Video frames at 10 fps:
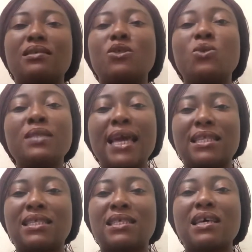to
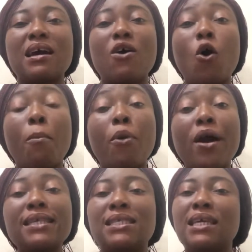death or
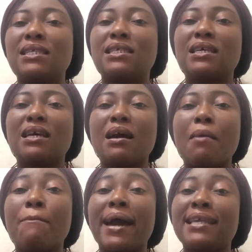poisoned
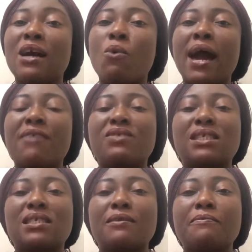by their wives.